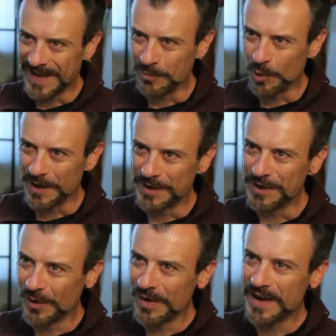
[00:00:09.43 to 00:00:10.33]
I'm Juan
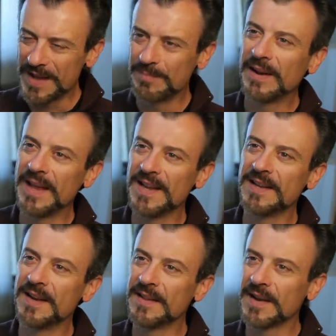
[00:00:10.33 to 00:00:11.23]
Chioran. I am
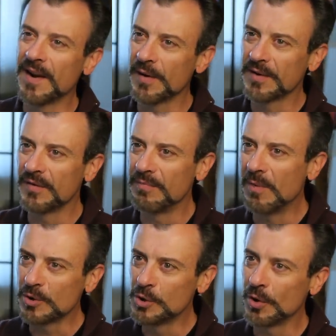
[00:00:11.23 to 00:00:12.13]
playing the character of
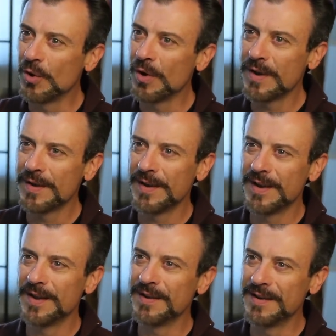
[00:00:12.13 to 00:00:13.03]
Montjoy
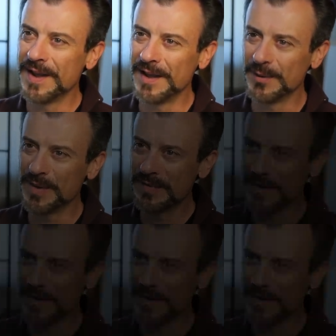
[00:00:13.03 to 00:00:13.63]
in Henry the